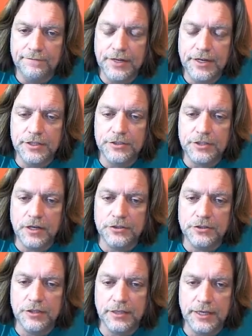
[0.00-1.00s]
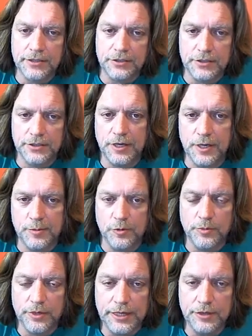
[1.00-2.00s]
but it also lets the
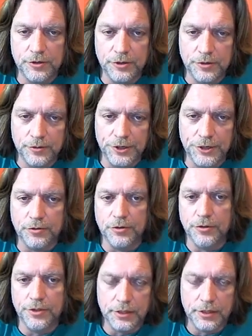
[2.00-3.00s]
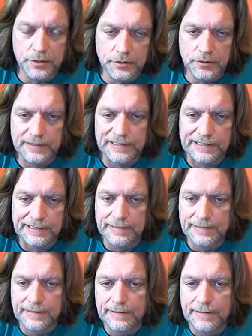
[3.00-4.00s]
treble bleed through when you roll the
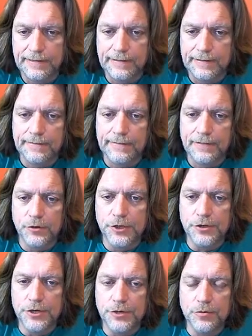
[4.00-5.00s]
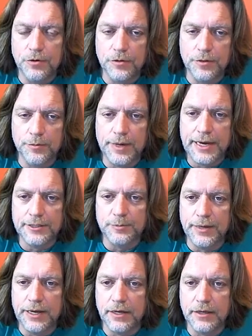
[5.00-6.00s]
when you roll the pots
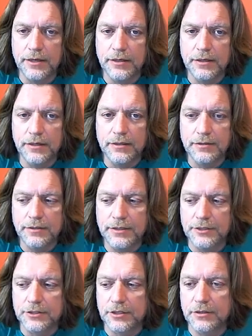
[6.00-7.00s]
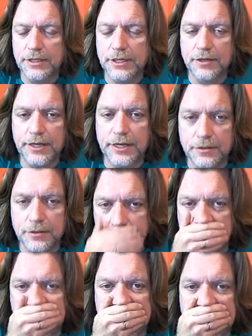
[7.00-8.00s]
back. You gets a, you don't get
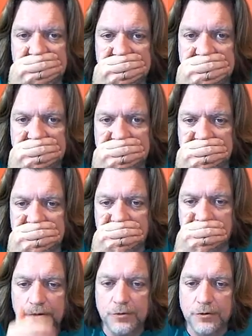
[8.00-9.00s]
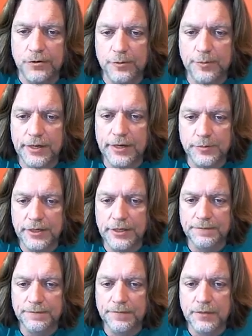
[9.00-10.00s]
you don't get this when you roll the pots back.